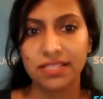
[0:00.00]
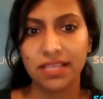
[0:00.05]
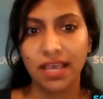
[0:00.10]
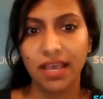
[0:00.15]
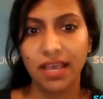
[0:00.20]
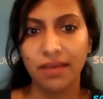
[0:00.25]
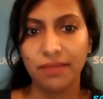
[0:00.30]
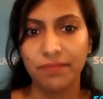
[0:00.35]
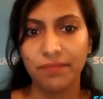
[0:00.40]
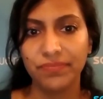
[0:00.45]

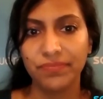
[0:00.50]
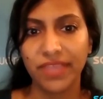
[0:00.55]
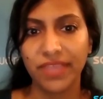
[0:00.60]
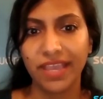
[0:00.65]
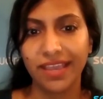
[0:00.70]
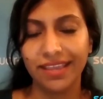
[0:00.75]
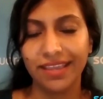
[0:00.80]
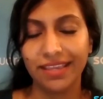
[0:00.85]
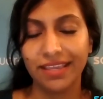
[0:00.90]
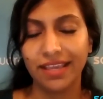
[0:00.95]

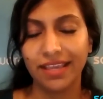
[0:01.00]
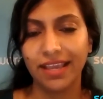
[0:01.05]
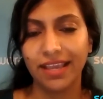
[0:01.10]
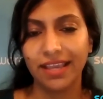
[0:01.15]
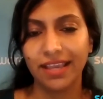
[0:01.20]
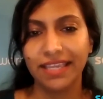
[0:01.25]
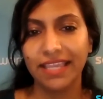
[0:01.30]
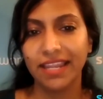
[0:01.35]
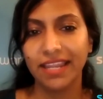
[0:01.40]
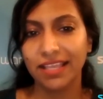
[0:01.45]

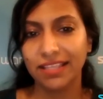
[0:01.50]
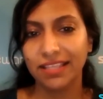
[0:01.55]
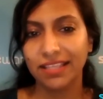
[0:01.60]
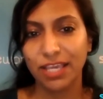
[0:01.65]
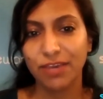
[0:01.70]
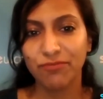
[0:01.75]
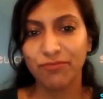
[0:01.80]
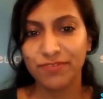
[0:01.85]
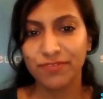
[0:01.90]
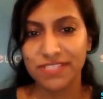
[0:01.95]
I cannot
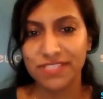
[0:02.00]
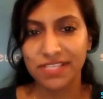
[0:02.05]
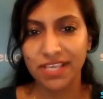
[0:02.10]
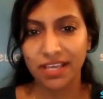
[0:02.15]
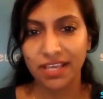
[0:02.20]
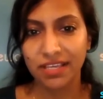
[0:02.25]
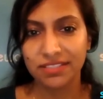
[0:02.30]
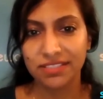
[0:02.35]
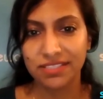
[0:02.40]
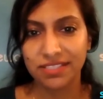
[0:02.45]

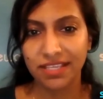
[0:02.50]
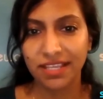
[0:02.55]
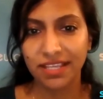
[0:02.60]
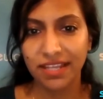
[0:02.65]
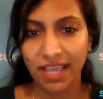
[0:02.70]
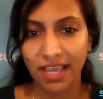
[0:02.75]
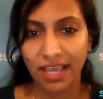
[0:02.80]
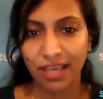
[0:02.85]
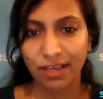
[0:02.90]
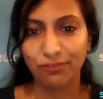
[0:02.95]
emphasize
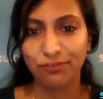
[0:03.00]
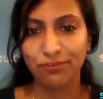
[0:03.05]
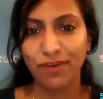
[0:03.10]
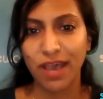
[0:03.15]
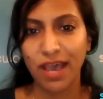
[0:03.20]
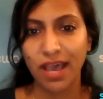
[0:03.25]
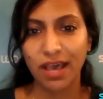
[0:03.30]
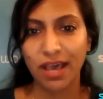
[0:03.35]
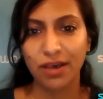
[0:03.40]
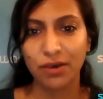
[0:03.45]
enough
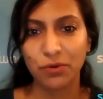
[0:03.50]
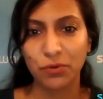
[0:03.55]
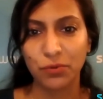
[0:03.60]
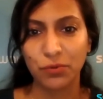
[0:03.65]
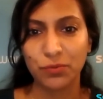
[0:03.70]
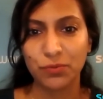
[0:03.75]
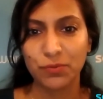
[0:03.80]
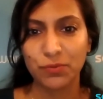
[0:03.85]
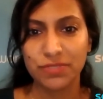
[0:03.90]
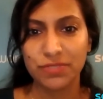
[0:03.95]
how
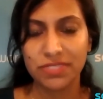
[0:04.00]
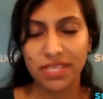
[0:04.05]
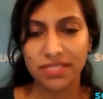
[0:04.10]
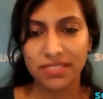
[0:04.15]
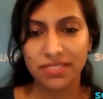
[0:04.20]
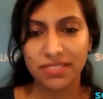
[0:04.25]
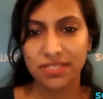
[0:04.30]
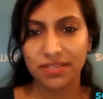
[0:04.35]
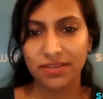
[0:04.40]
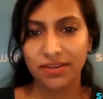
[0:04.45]

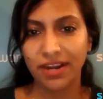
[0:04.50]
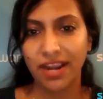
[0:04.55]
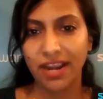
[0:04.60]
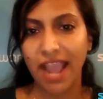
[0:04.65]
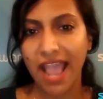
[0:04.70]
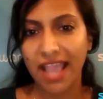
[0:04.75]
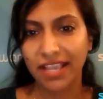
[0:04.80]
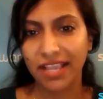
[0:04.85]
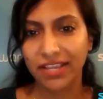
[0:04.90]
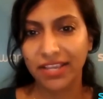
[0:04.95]
sensor
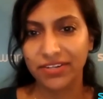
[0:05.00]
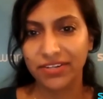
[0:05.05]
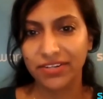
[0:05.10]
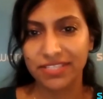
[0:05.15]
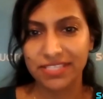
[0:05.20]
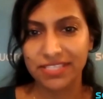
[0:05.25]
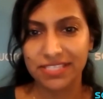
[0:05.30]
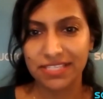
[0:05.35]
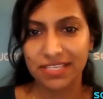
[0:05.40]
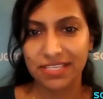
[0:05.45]

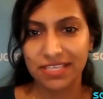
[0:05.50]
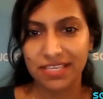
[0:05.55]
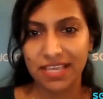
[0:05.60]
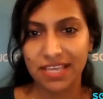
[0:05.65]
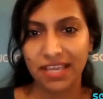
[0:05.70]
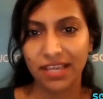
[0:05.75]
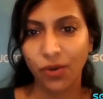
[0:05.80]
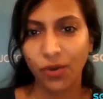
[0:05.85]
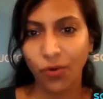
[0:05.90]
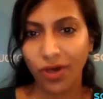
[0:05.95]
accuracy
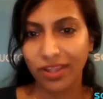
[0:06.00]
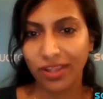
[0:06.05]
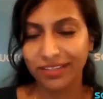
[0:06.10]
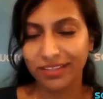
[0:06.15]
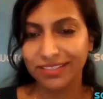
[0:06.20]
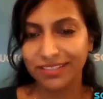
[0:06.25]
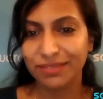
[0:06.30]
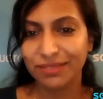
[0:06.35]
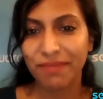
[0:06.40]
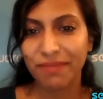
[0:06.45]
and
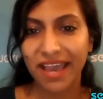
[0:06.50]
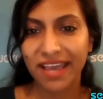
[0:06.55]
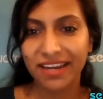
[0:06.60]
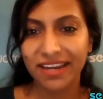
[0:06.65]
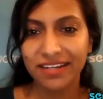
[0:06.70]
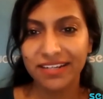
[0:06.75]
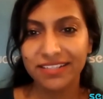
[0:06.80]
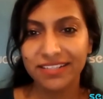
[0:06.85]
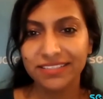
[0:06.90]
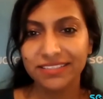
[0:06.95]
quality
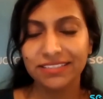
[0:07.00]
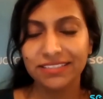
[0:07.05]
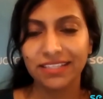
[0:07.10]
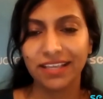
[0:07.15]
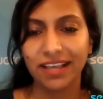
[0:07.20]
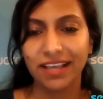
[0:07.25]
matters.